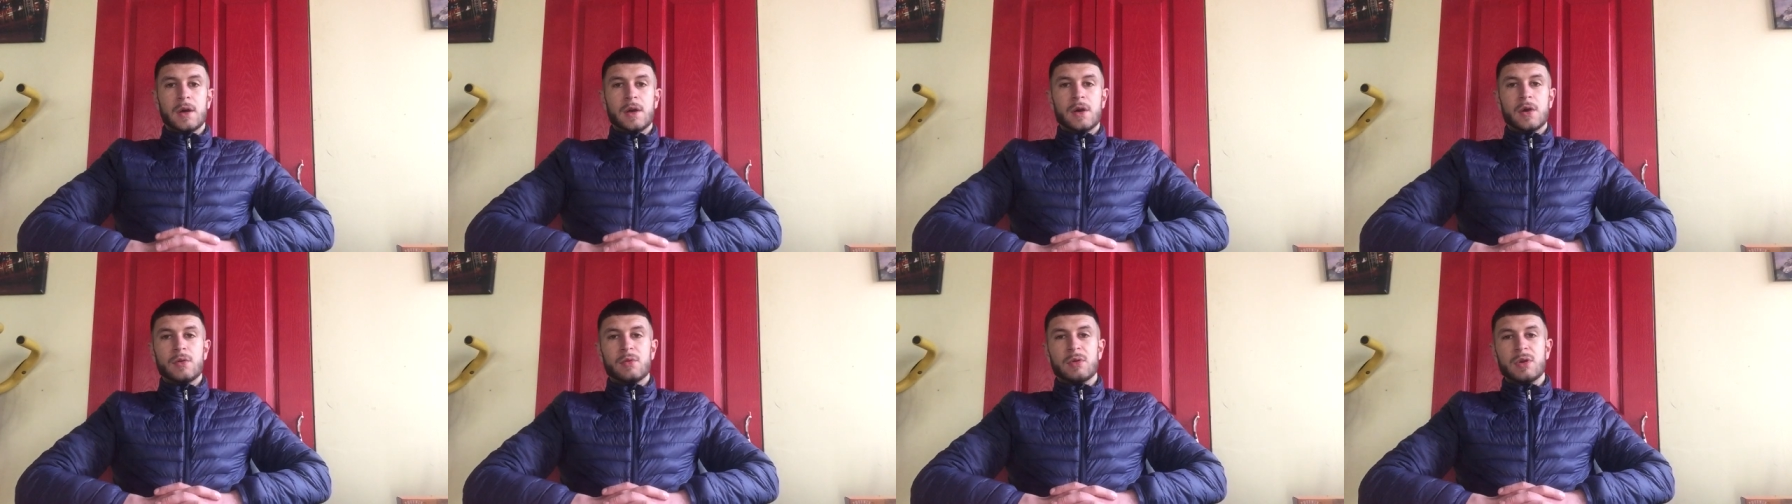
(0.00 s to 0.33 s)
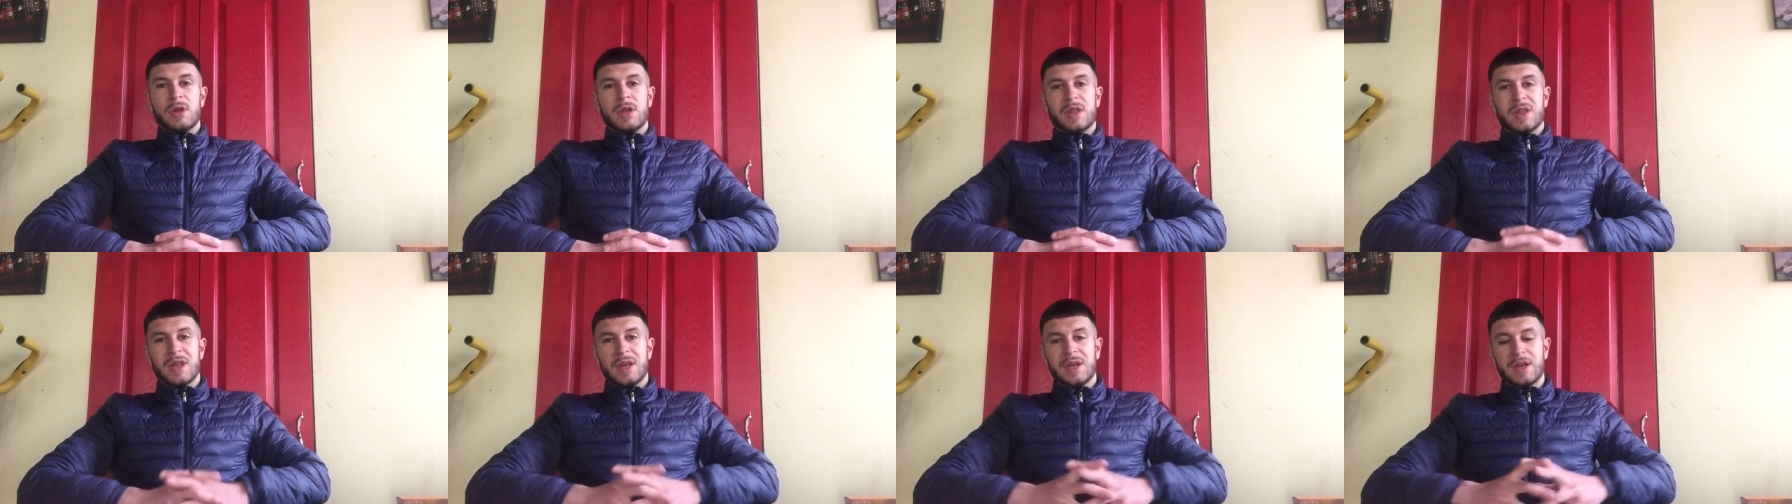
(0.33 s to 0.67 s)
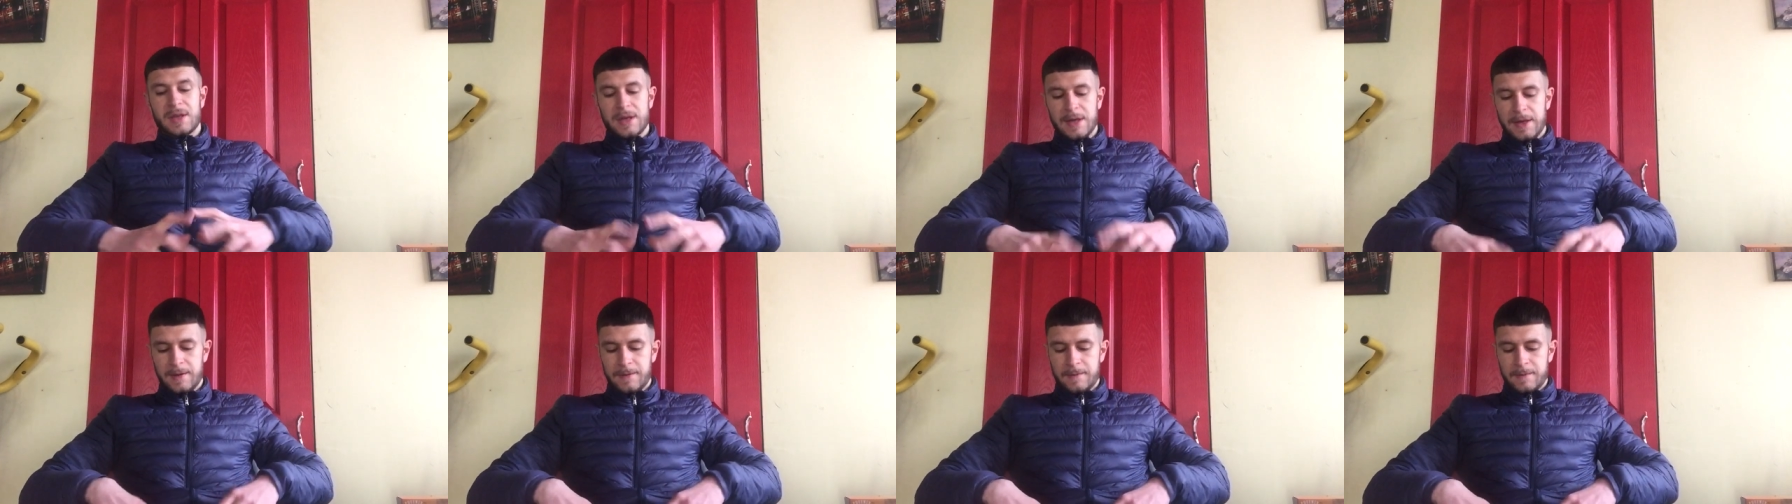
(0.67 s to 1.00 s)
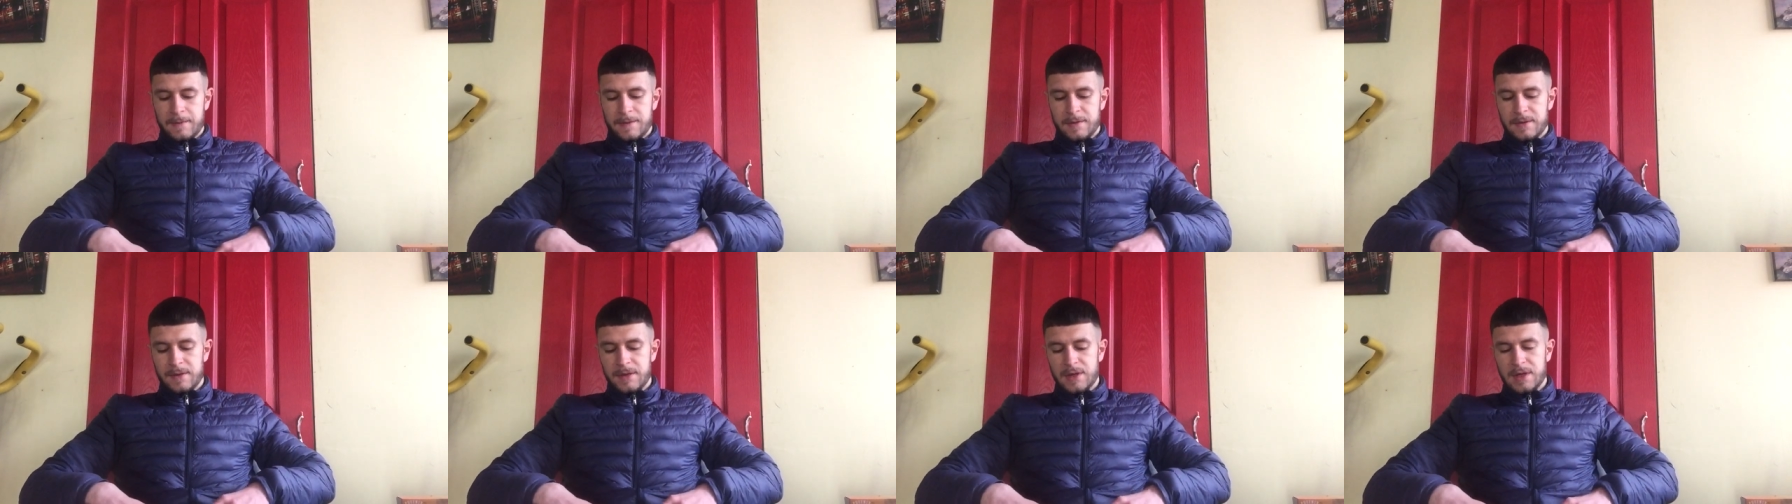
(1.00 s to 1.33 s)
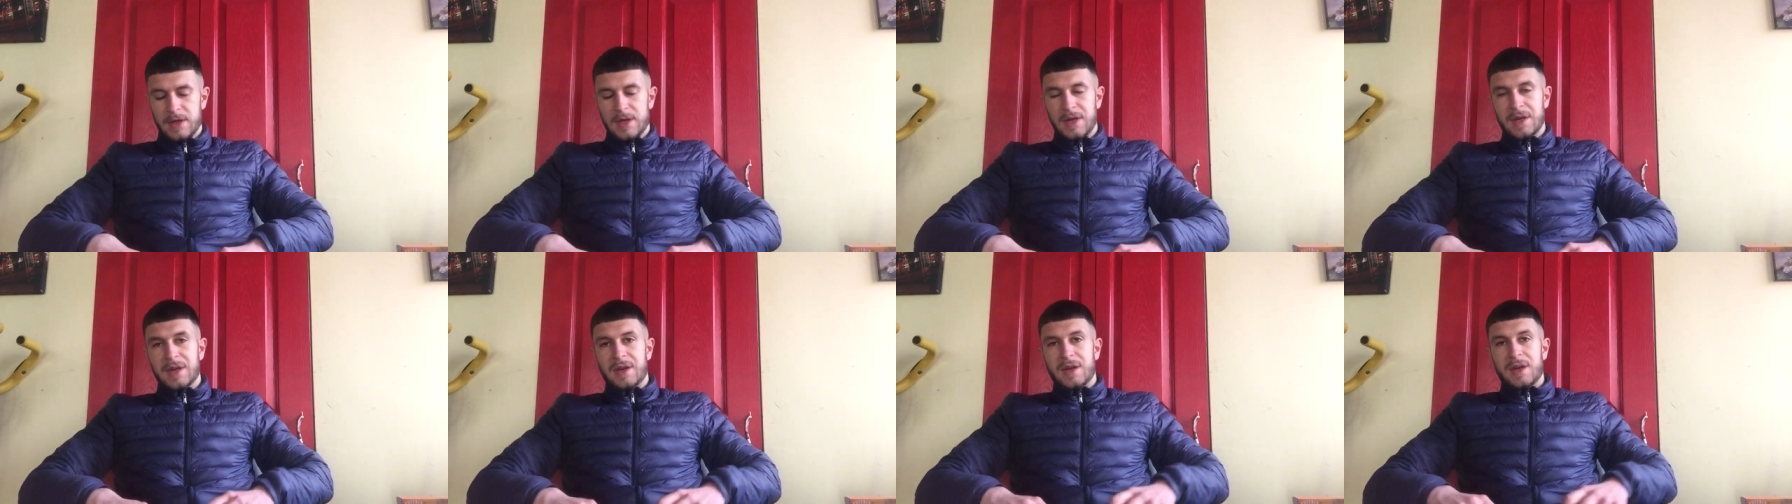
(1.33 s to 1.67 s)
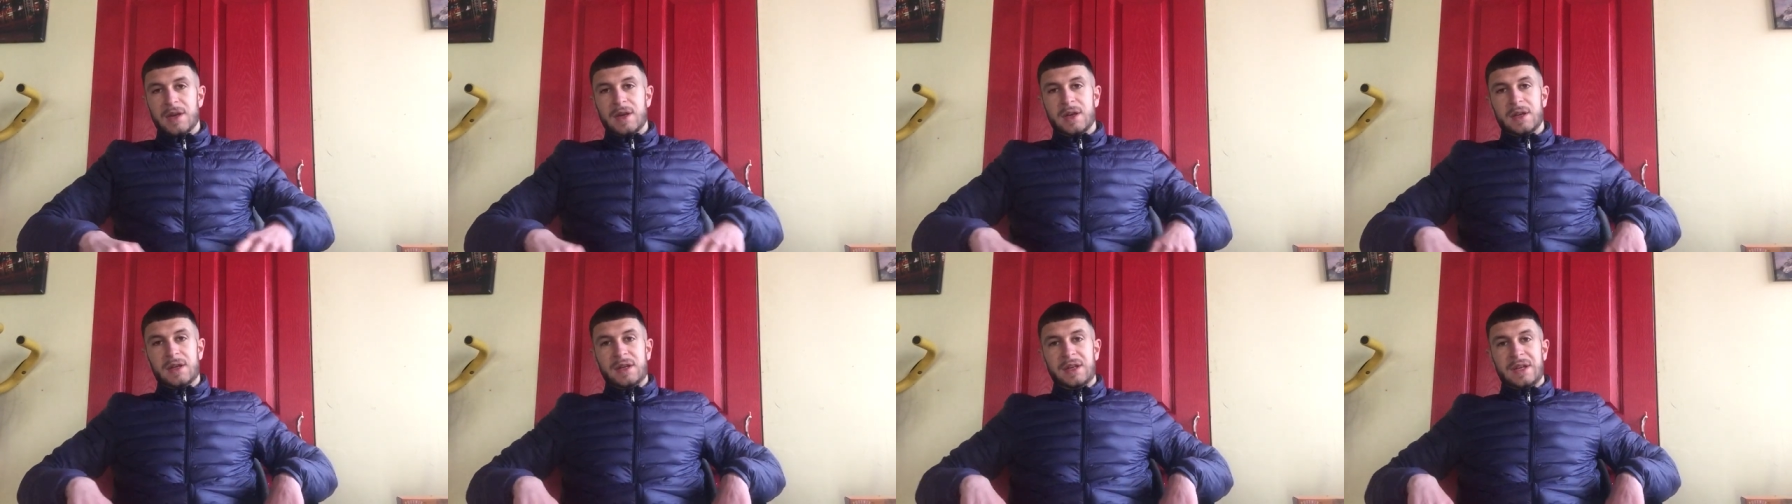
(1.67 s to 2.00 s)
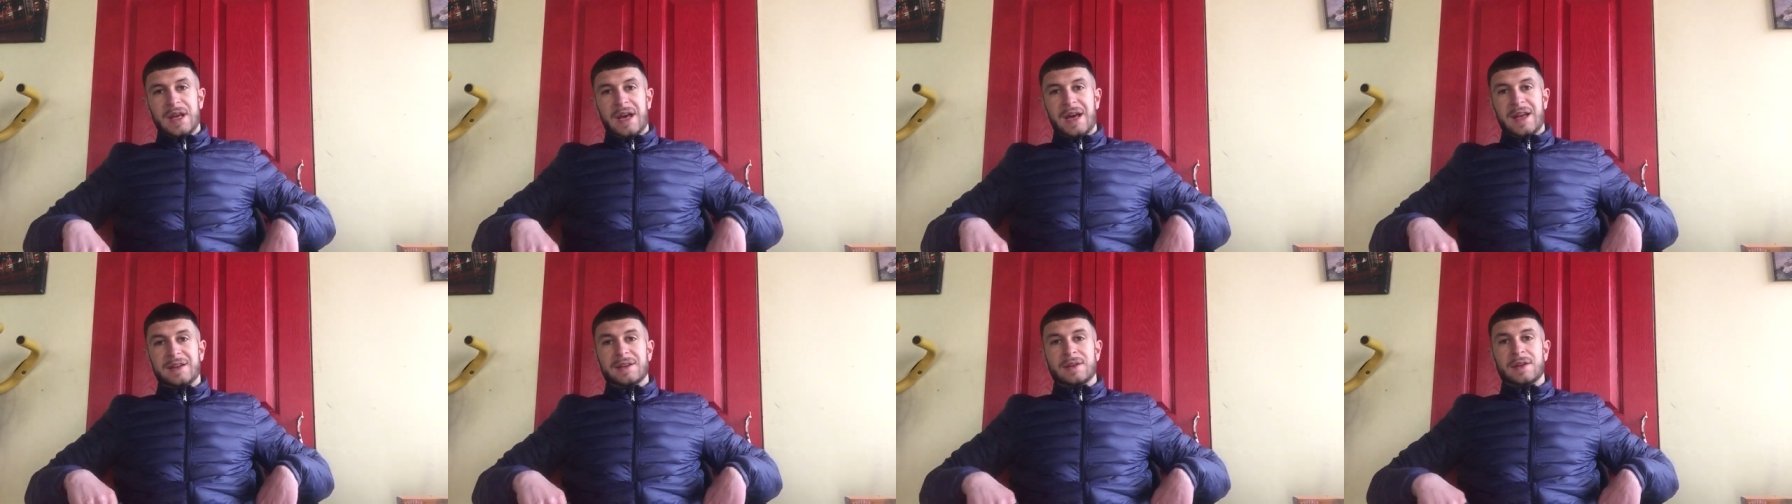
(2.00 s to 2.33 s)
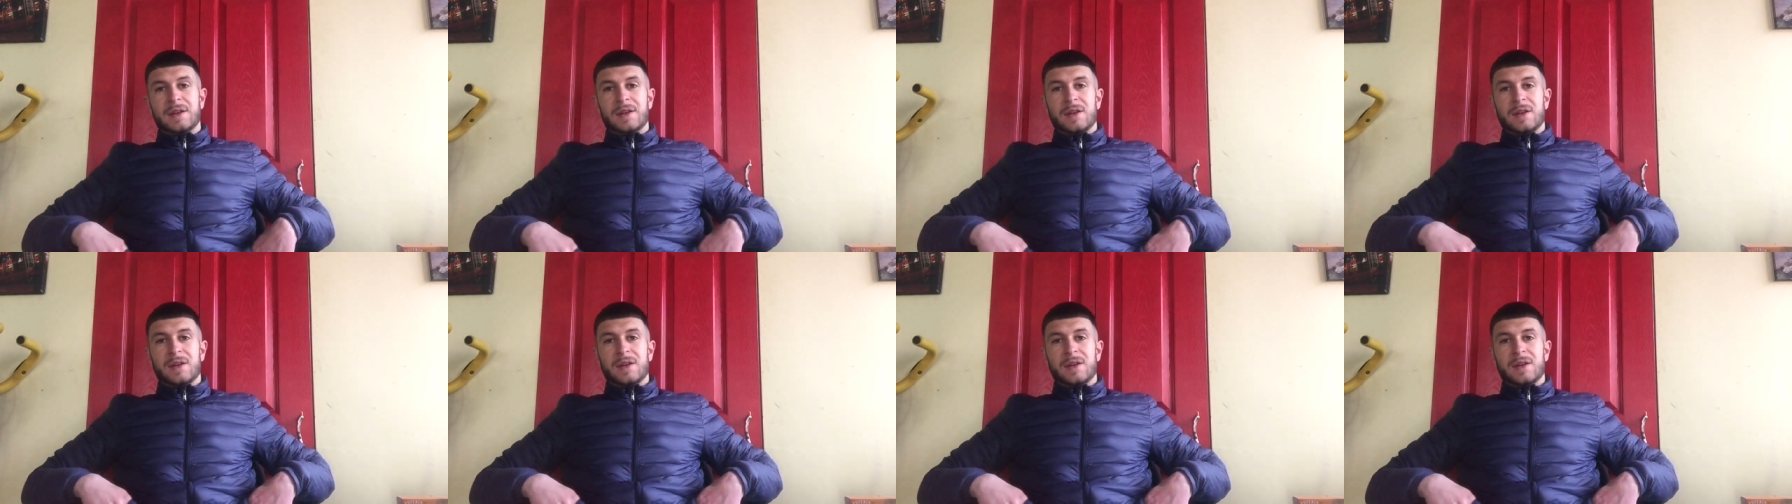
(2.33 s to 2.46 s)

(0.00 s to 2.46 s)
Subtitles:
I know what you're thinking. Dan,